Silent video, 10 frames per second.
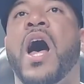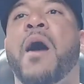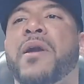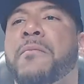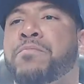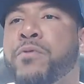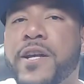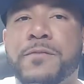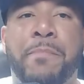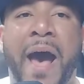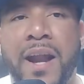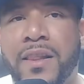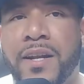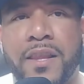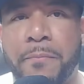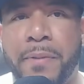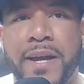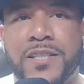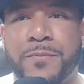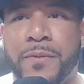I mean, Brick's battling in the
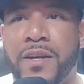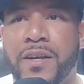basement